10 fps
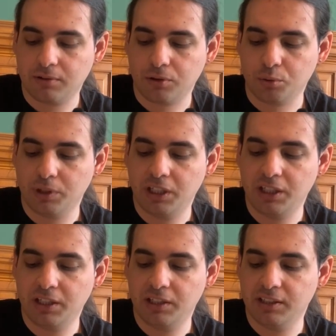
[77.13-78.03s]

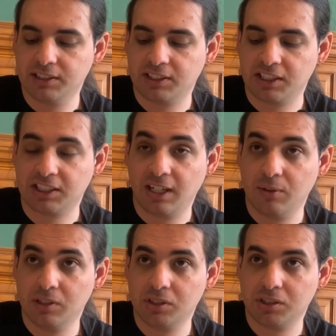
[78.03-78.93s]
3 to 6
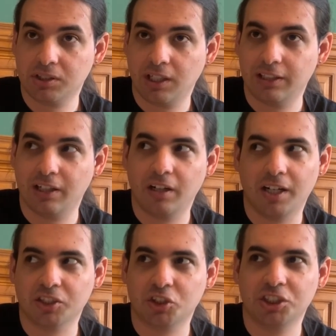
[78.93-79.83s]
hours. And then an
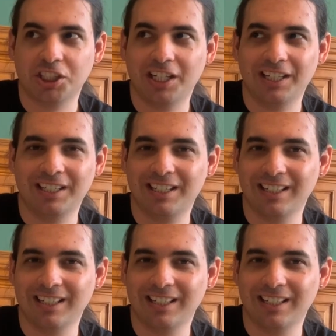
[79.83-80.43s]
ostrich egg,